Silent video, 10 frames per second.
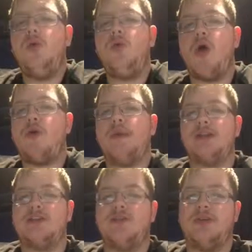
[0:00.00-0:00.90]
welcome
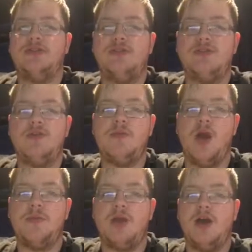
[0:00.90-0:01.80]
back to the Wrestling Newsroom.
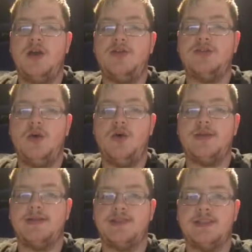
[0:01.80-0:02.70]
I'm your host,
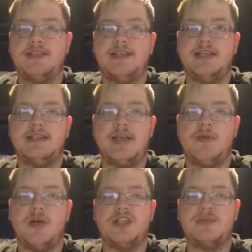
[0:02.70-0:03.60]
Orthin Dresson, and
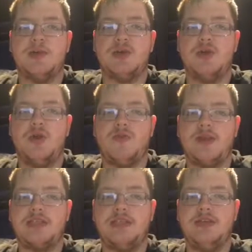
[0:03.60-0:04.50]
today we're going to look at all the
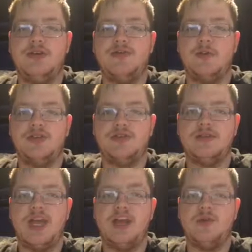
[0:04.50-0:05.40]
wrestling news from
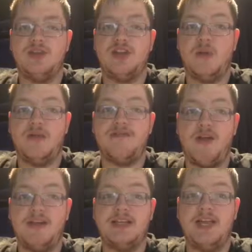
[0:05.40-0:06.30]
Sunday. We start with a
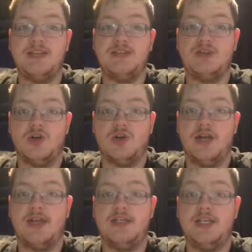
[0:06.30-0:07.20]
very intense
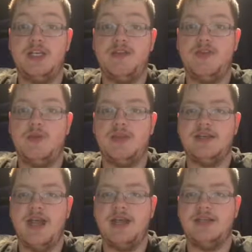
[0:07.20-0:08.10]
story. In an interview with the
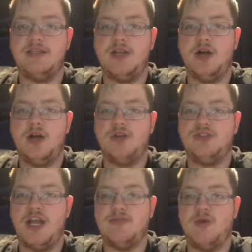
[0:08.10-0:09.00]
Daily Star,
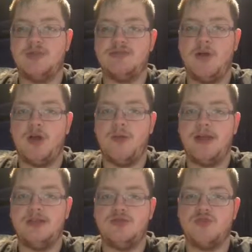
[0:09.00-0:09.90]
Jake Roberts spoke
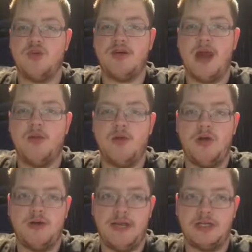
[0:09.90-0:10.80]
about his drug and
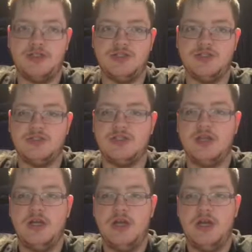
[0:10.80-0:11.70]
alcohol addictions.